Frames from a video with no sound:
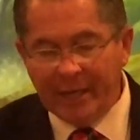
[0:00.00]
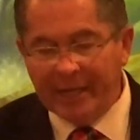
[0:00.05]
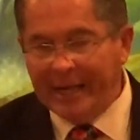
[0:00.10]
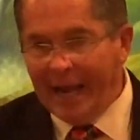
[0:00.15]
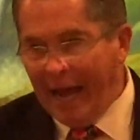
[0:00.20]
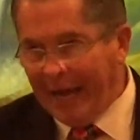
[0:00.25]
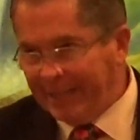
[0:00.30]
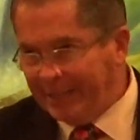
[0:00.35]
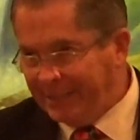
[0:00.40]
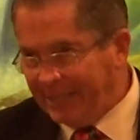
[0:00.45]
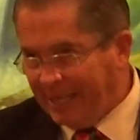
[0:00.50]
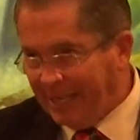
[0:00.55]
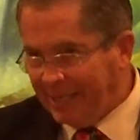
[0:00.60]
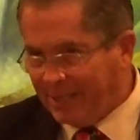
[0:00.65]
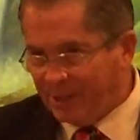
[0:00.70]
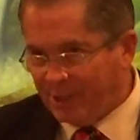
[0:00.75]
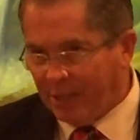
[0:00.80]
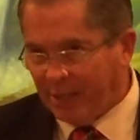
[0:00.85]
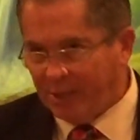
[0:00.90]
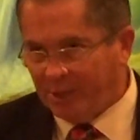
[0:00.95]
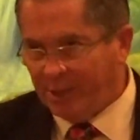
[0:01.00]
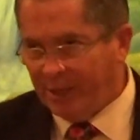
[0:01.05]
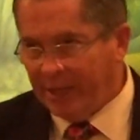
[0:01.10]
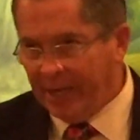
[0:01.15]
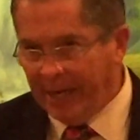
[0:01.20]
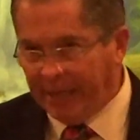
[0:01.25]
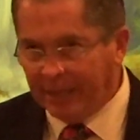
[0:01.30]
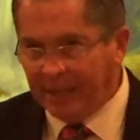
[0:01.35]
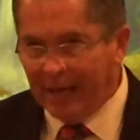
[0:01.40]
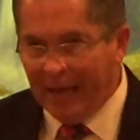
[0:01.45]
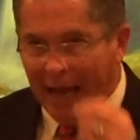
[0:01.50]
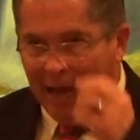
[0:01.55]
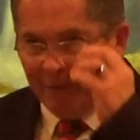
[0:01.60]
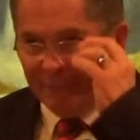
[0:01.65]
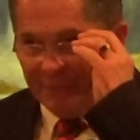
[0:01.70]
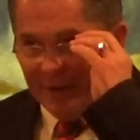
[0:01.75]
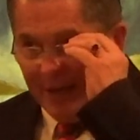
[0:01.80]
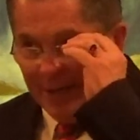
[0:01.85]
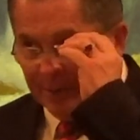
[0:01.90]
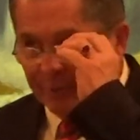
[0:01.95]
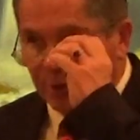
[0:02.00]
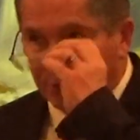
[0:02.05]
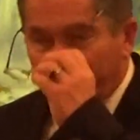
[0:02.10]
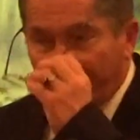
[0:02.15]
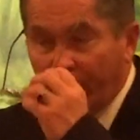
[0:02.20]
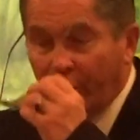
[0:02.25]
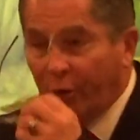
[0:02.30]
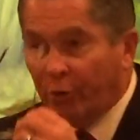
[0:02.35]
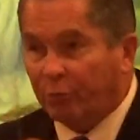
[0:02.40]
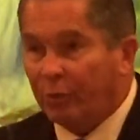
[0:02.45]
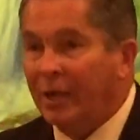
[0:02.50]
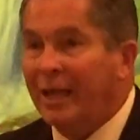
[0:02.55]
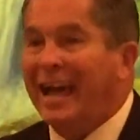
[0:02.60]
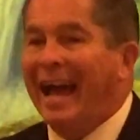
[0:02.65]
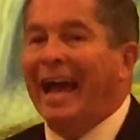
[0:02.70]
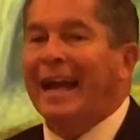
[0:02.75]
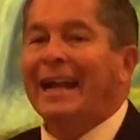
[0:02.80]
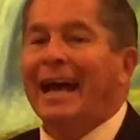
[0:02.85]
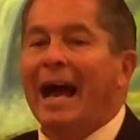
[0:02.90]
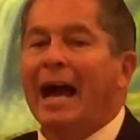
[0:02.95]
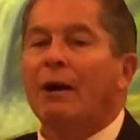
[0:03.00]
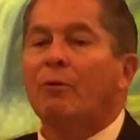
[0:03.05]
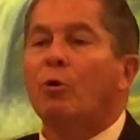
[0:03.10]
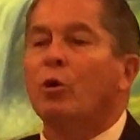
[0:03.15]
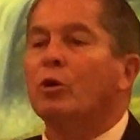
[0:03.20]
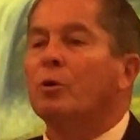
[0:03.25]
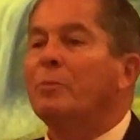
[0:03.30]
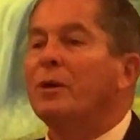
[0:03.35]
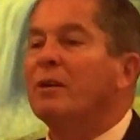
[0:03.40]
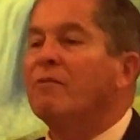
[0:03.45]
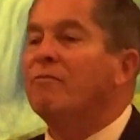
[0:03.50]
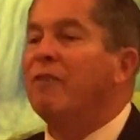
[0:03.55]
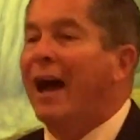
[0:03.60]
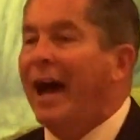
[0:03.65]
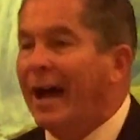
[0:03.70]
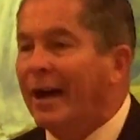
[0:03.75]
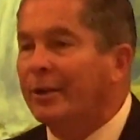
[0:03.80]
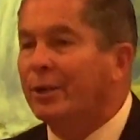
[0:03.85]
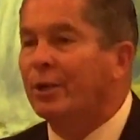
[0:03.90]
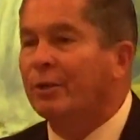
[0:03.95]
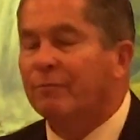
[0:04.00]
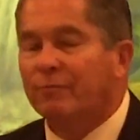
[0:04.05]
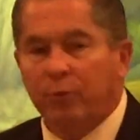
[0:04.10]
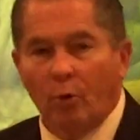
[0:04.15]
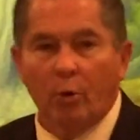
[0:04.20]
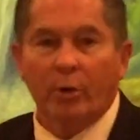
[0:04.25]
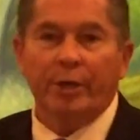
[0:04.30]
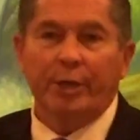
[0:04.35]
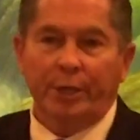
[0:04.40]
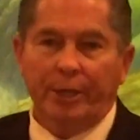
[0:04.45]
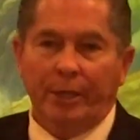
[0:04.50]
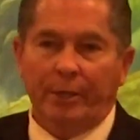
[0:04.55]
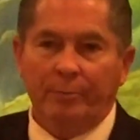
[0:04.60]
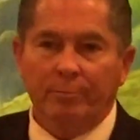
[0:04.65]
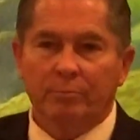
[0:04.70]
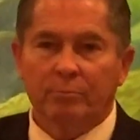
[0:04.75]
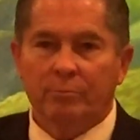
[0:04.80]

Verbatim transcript: nineteen sixty-eight, I found the truth, and I will be valiant for him.